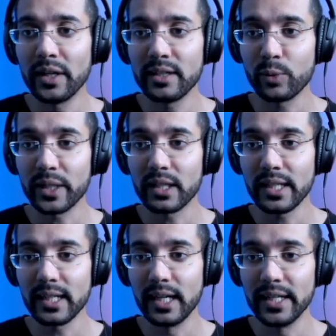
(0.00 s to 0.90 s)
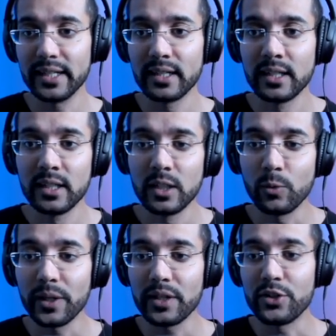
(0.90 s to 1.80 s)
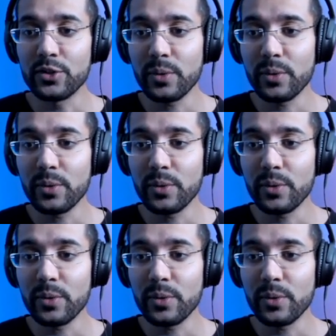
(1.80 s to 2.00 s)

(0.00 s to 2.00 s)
If we click on it, we do